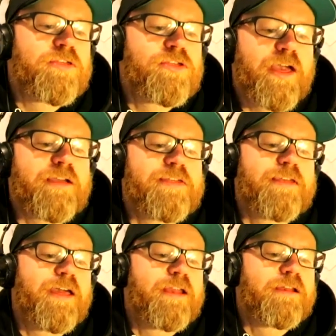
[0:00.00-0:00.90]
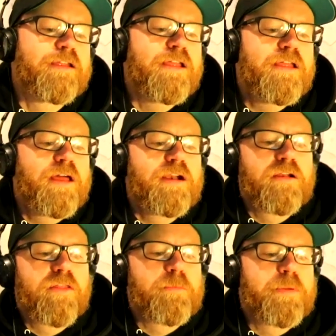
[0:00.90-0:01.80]
Jackson Kennedy and
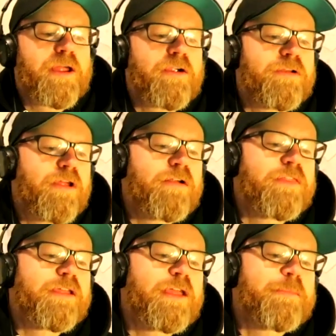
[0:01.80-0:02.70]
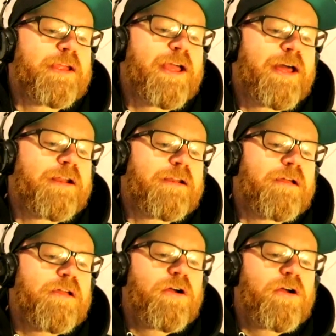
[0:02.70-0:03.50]
another player who learned the game in Canada,